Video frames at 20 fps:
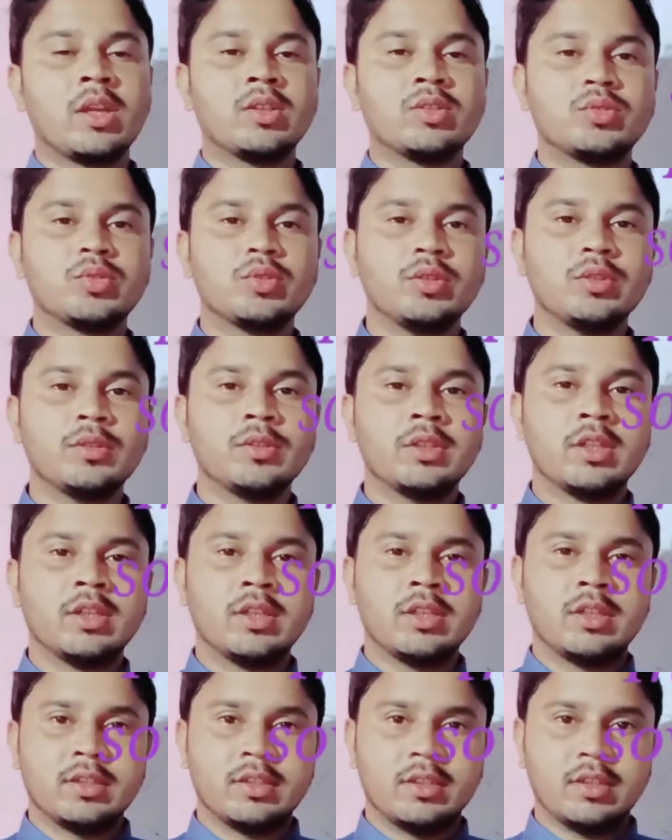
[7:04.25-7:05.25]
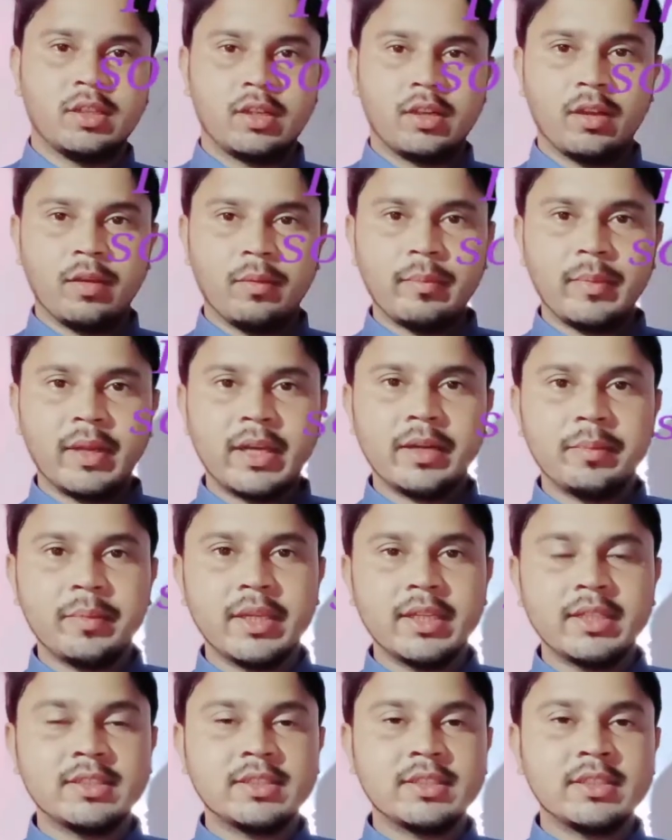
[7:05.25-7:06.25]
So the government
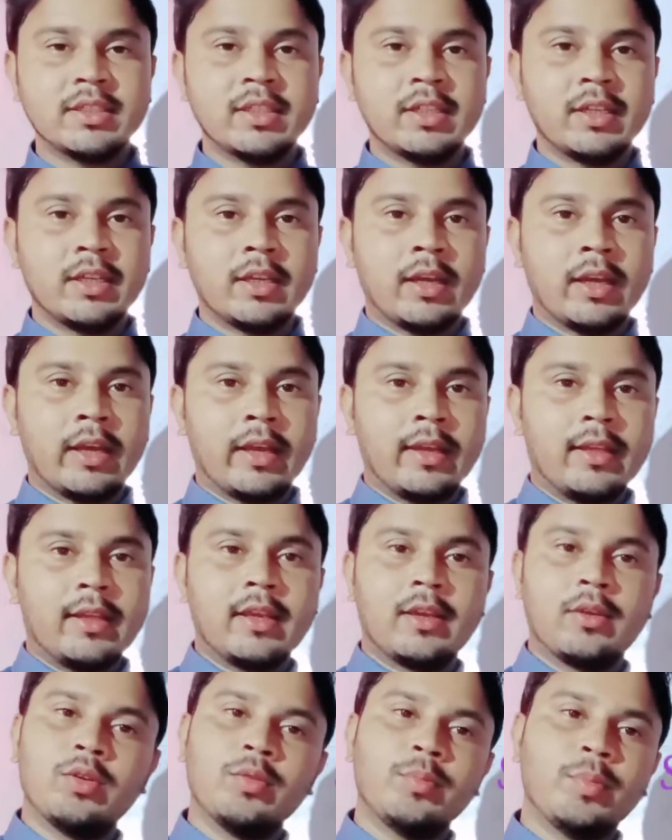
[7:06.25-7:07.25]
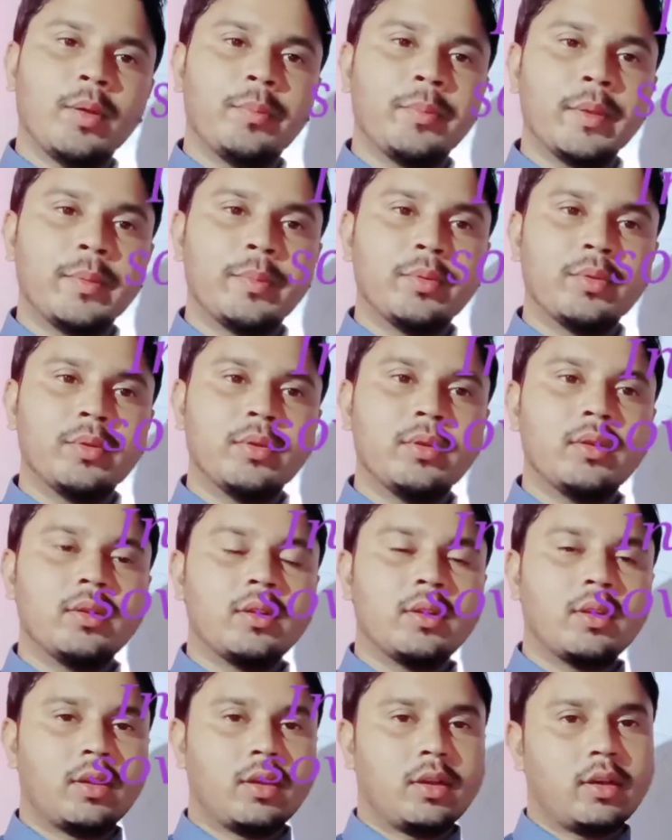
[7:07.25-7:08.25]
means a group of people,
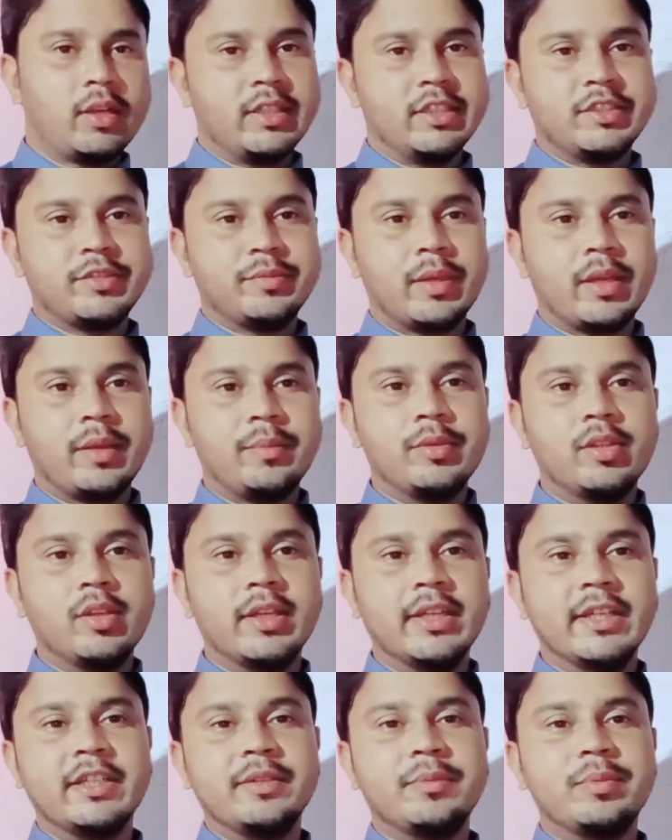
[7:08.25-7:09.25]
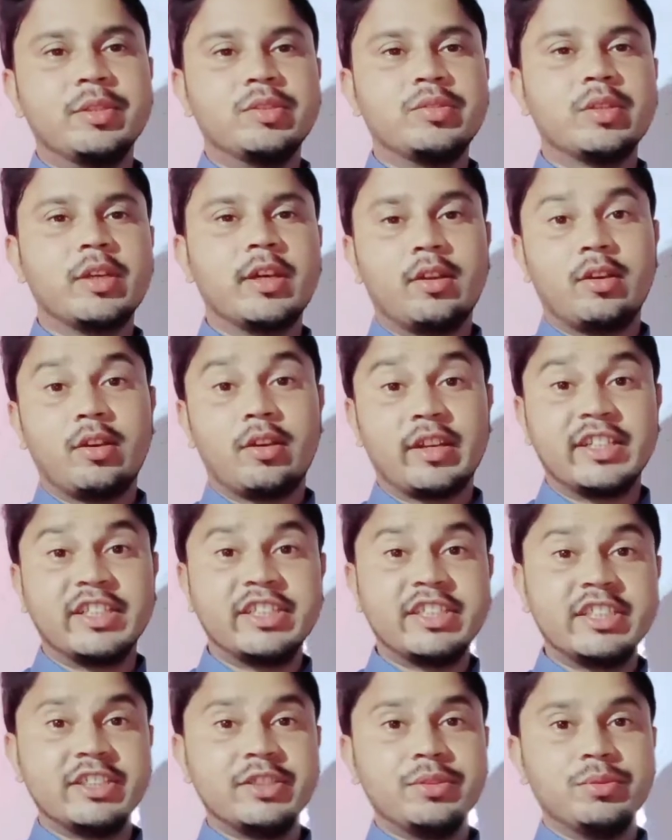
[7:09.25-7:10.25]
or it may be the individual or
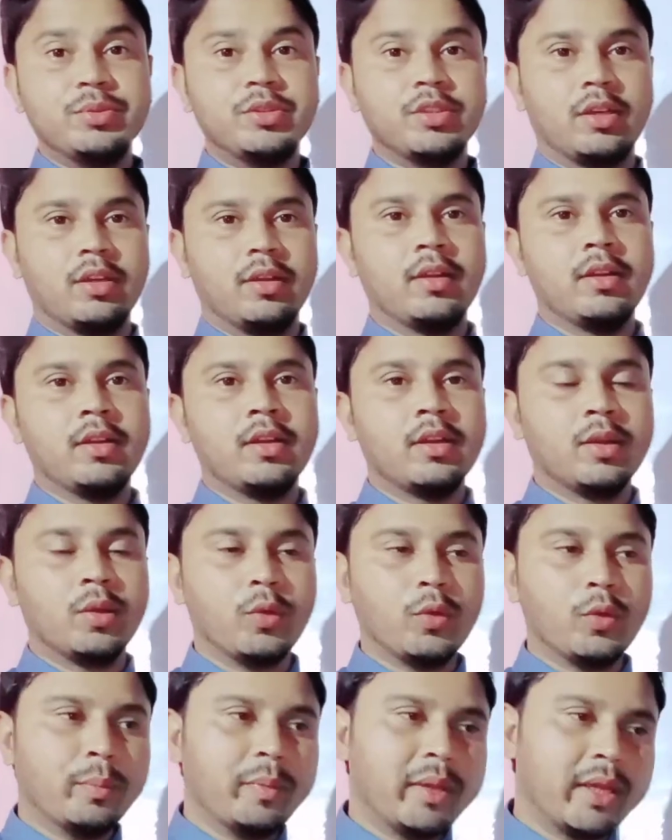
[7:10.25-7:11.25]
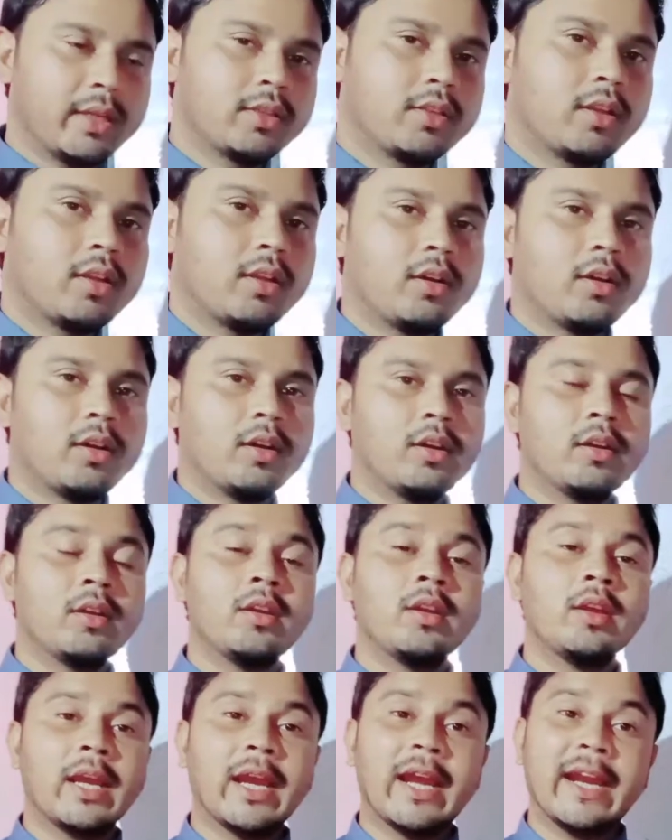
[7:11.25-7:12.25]
institution who make the
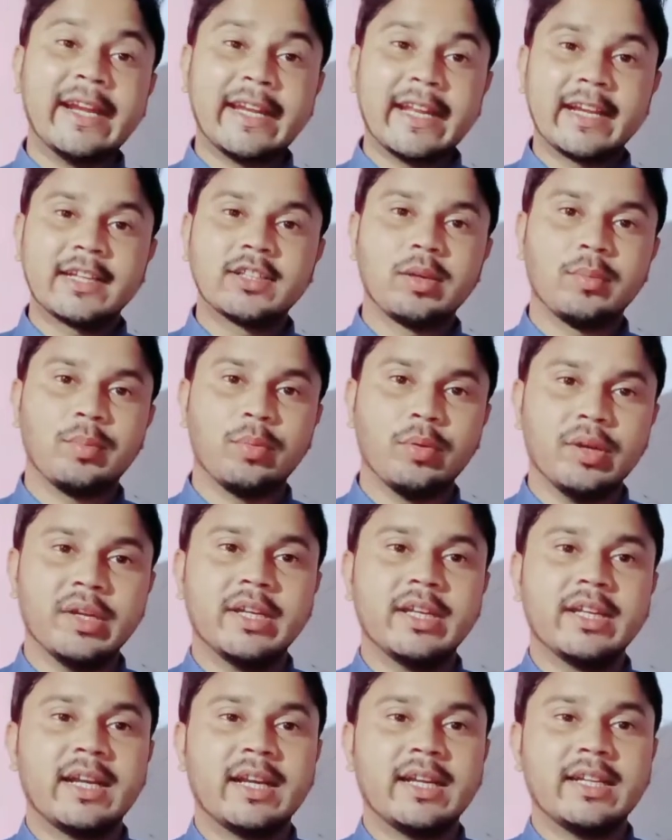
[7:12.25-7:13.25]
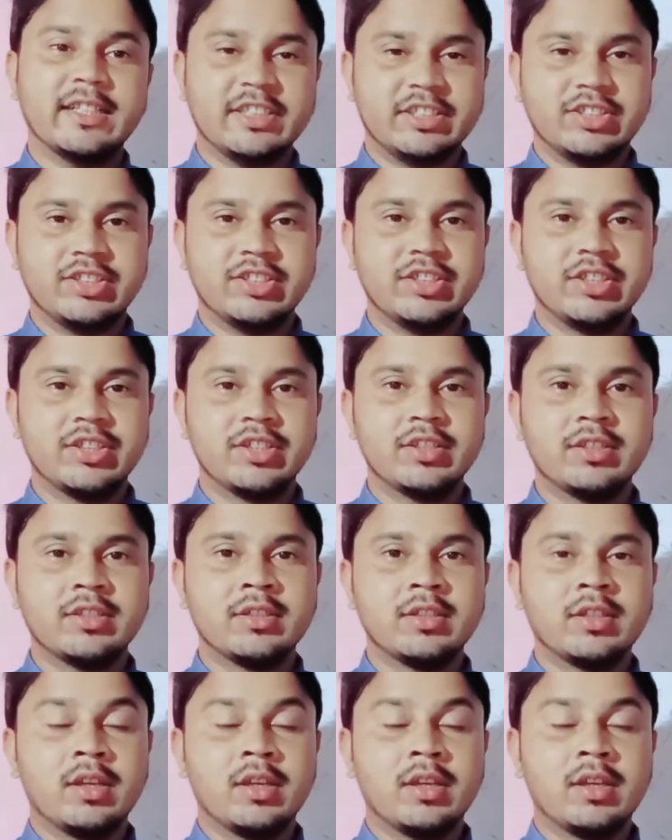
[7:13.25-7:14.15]
law and take the political decisions